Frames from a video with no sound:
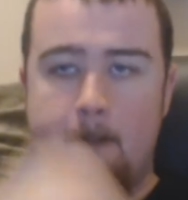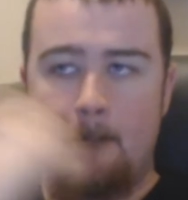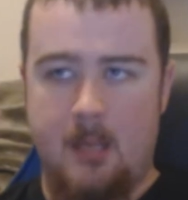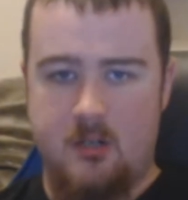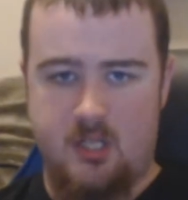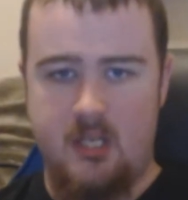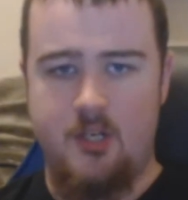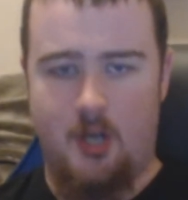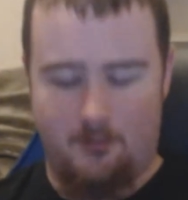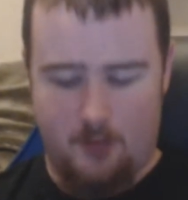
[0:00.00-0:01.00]
Slightly
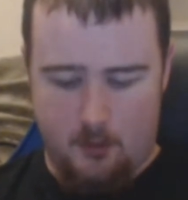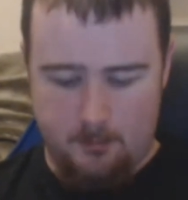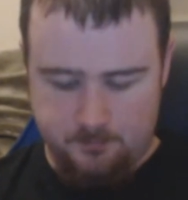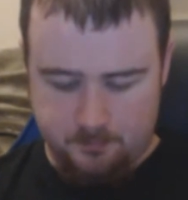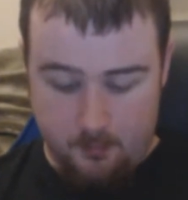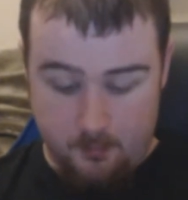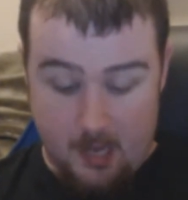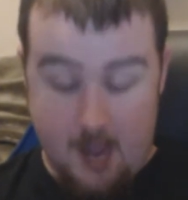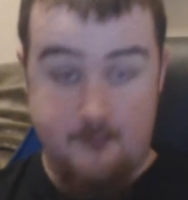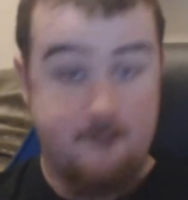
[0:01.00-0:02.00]
nutty flavour.
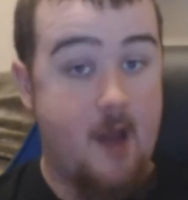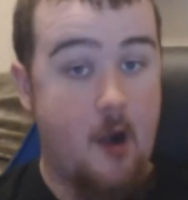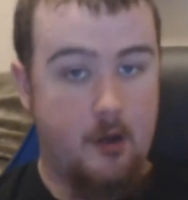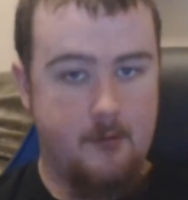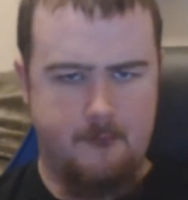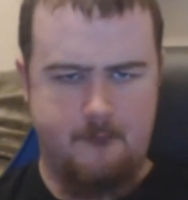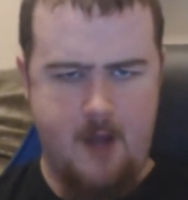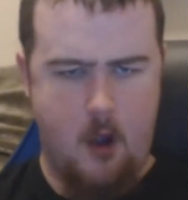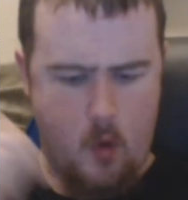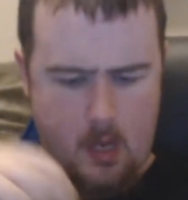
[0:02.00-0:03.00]
Very,
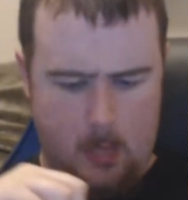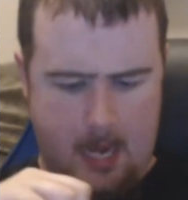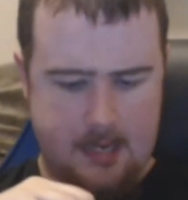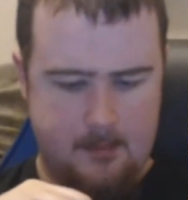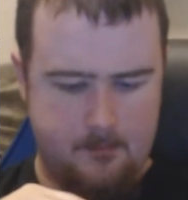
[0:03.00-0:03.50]
very light.